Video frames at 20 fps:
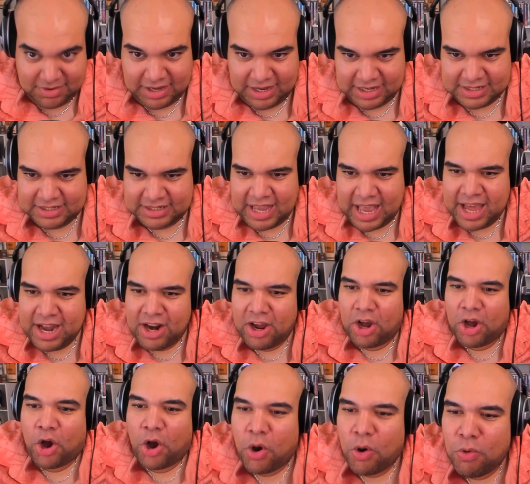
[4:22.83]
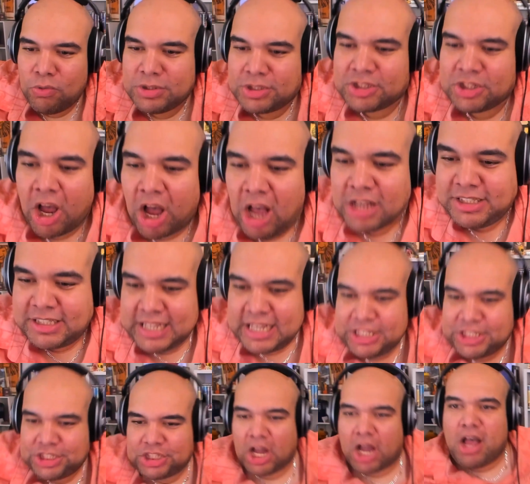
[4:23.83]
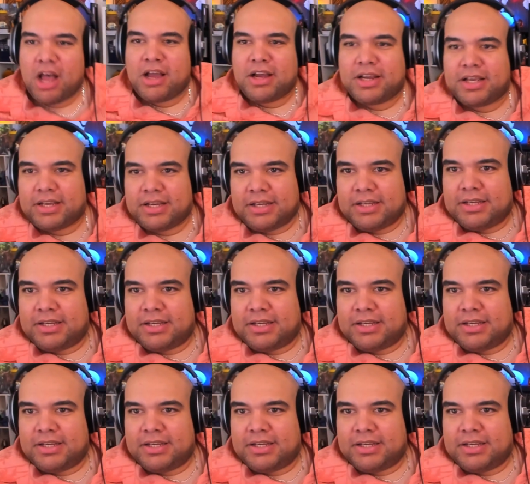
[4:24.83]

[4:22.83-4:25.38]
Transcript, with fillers: Is that a whole sausage, dog?